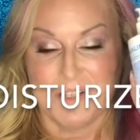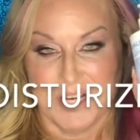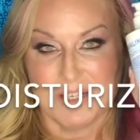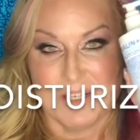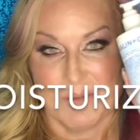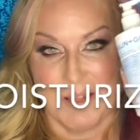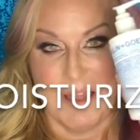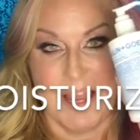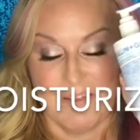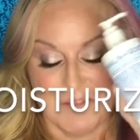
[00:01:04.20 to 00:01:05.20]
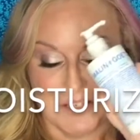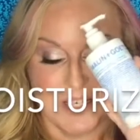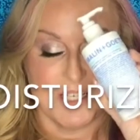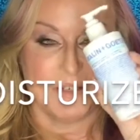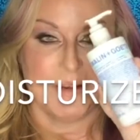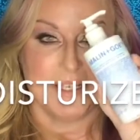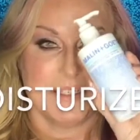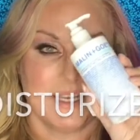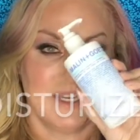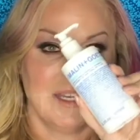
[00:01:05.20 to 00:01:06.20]
changed my life. It changed my
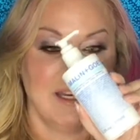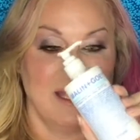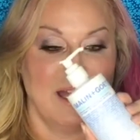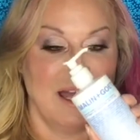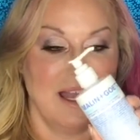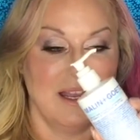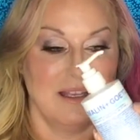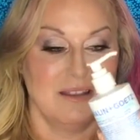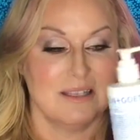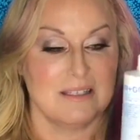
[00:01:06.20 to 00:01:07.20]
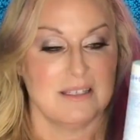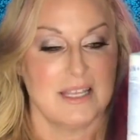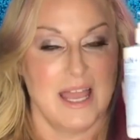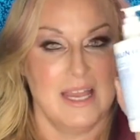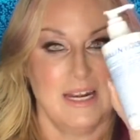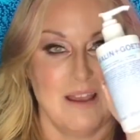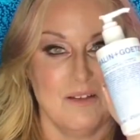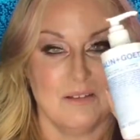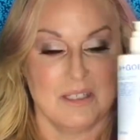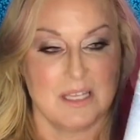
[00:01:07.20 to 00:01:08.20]
skin. This is the 8
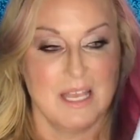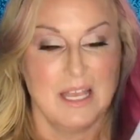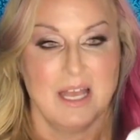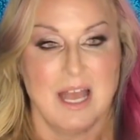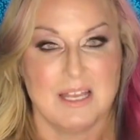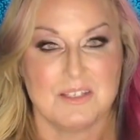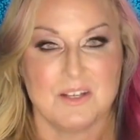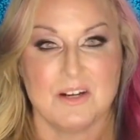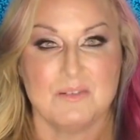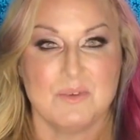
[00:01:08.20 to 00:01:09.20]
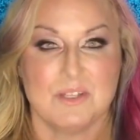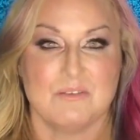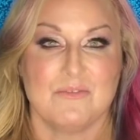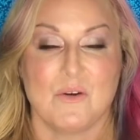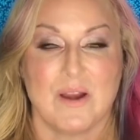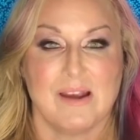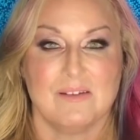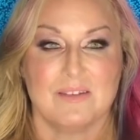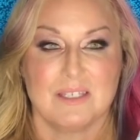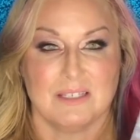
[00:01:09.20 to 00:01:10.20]
ounce. I started with a 4
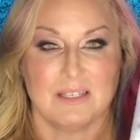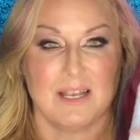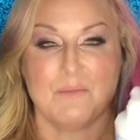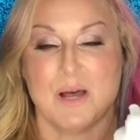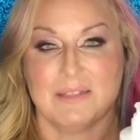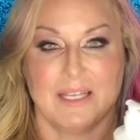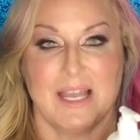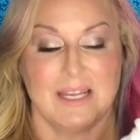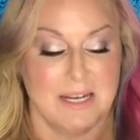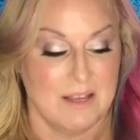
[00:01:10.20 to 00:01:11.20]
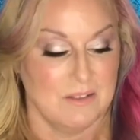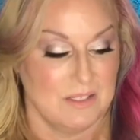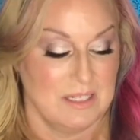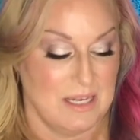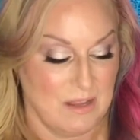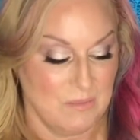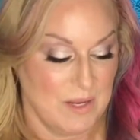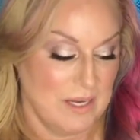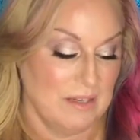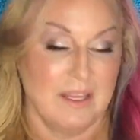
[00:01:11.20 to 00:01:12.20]
ounce, and then I bought the 8 ounce, and now
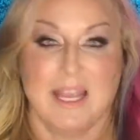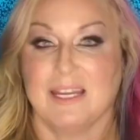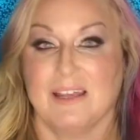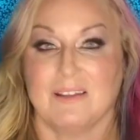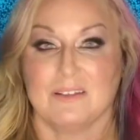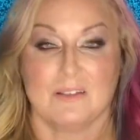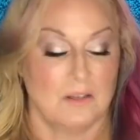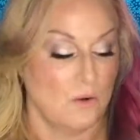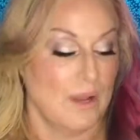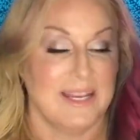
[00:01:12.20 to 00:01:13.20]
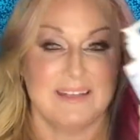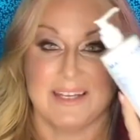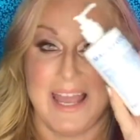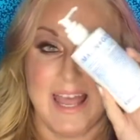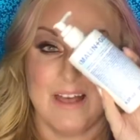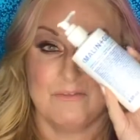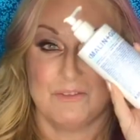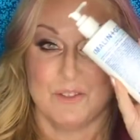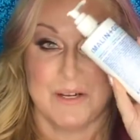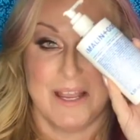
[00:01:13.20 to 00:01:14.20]
my 8 ounce, 8.5
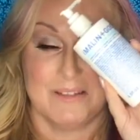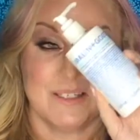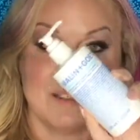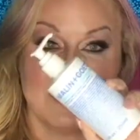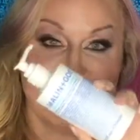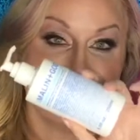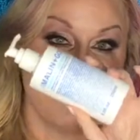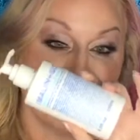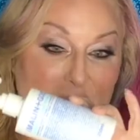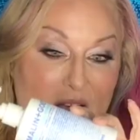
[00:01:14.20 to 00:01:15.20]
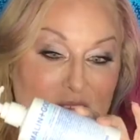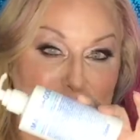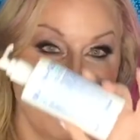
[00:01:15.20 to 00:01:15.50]
fluid ounces is almost gone,